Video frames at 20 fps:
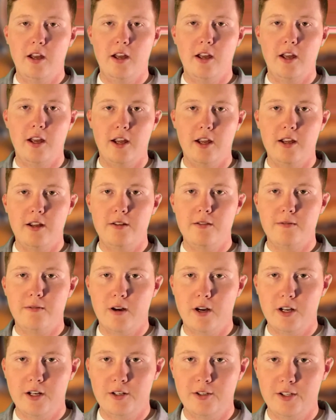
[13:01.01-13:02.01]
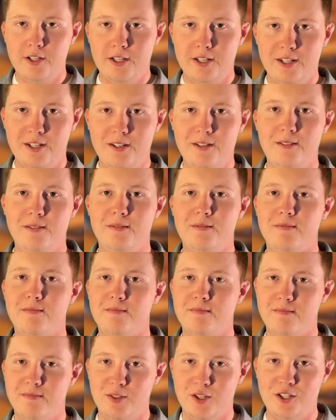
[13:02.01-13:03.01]
And finally,
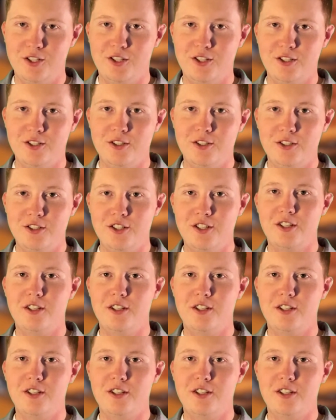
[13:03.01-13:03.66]
this is